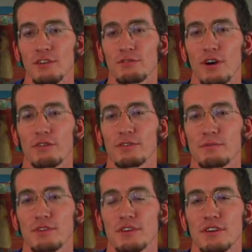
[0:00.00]
far
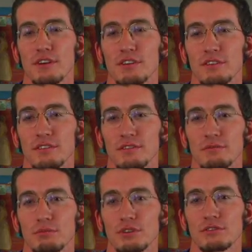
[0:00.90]
from the uh,
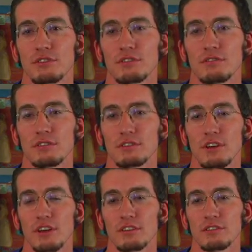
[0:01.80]
priesthood
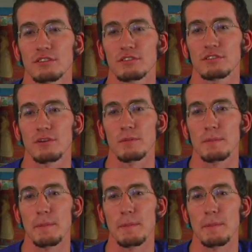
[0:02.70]
sites. So.